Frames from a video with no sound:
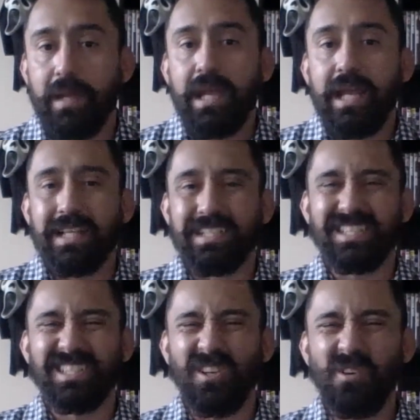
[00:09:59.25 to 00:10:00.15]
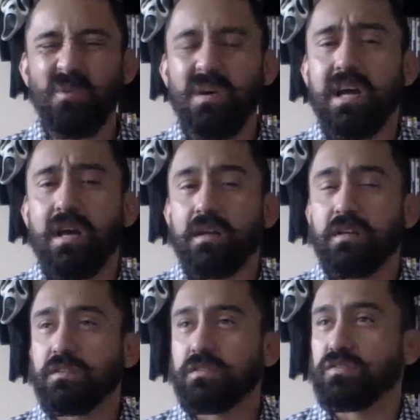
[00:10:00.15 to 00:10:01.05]
It is so
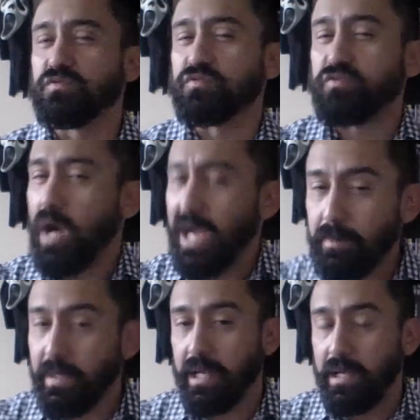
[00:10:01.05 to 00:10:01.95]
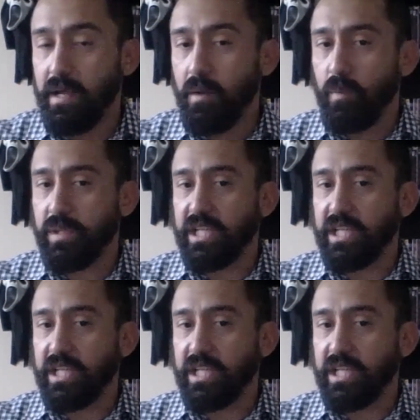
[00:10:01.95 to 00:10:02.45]
grimy when they